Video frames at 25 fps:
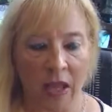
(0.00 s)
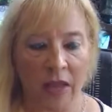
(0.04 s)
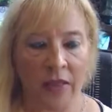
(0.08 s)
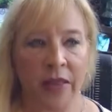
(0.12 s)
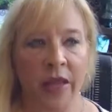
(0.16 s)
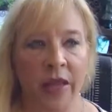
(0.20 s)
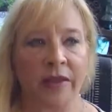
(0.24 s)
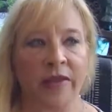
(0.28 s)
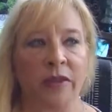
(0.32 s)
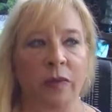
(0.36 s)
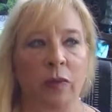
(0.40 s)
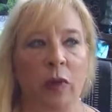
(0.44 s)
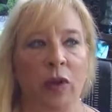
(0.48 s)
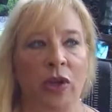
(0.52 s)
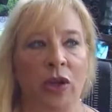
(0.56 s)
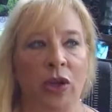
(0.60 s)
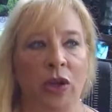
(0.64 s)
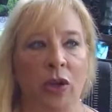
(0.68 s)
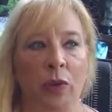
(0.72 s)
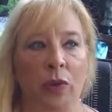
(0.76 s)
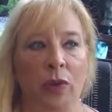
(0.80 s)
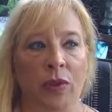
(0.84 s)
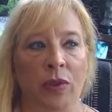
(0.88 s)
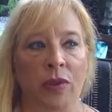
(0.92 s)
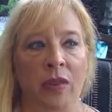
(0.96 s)
That's when
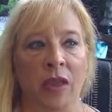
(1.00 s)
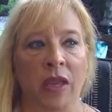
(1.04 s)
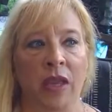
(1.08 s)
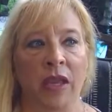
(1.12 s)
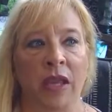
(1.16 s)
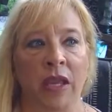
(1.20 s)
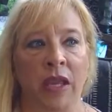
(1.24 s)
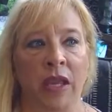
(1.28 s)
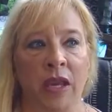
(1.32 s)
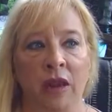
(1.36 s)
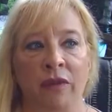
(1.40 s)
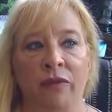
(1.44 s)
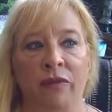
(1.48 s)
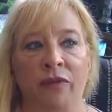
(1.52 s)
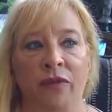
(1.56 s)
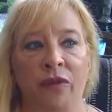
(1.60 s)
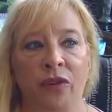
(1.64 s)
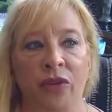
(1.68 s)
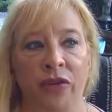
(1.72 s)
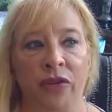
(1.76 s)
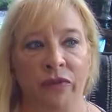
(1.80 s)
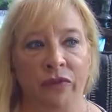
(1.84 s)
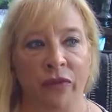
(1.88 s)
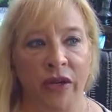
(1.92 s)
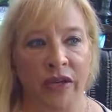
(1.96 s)
you're thinking of
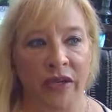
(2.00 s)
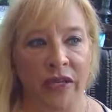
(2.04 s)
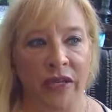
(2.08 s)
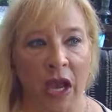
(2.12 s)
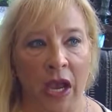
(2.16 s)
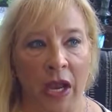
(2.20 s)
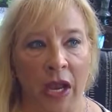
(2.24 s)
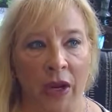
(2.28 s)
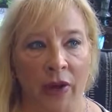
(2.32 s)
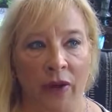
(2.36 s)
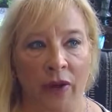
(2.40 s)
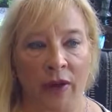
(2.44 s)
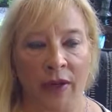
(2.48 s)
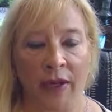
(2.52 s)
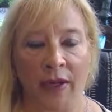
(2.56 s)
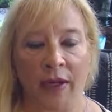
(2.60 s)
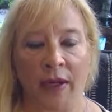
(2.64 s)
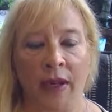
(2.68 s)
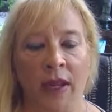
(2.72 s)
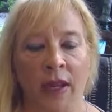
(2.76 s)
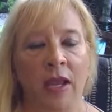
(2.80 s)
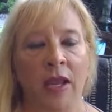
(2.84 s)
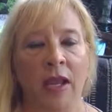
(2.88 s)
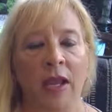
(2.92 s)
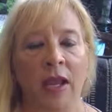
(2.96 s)
retiring
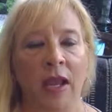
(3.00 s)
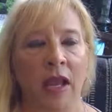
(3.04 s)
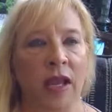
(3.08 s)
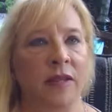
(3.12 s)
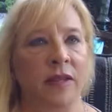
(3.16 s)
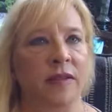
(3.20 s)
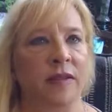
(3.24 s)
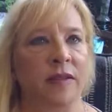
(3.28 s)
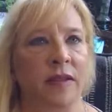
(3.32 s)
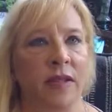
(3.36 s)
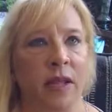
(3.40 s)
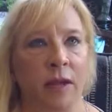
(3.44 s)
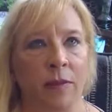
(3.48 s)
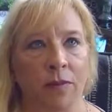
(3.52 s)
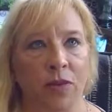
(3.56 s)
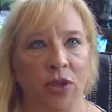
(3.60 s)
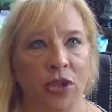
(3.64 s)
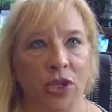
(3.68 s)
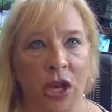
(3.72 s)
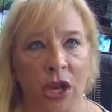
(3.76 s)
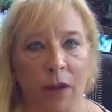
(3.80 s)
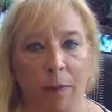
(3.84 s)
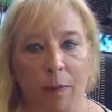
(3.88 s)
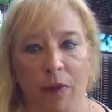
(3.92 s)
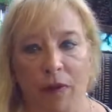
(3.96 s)
in some
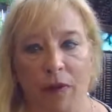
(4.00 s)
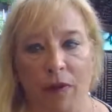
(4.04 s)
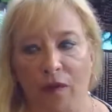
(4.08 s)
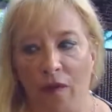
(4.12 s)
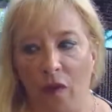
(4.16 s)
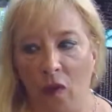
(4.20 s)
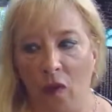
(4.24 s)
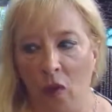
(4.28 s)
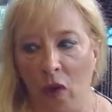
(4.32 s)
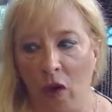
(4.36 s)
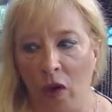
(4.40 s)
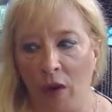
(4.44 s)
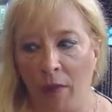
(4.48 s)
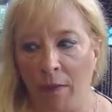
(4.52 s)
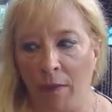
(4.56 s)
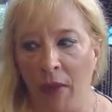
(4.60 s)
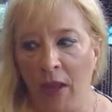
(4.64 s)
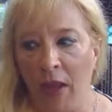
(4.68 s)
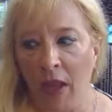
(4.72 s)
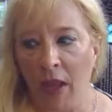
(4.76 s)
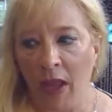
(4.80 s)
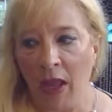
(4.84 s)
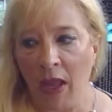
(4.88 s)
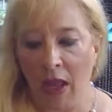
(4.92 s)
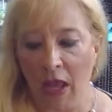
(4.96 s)
shape or form,